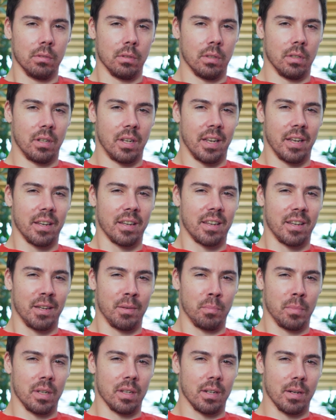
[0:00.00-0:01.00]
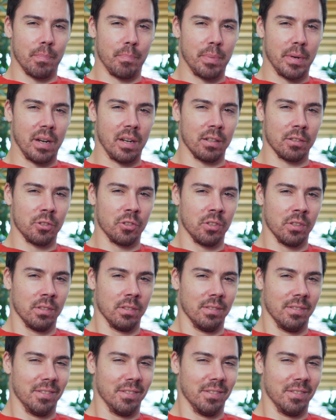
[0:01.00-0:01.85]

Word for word: You can't keep me in a box.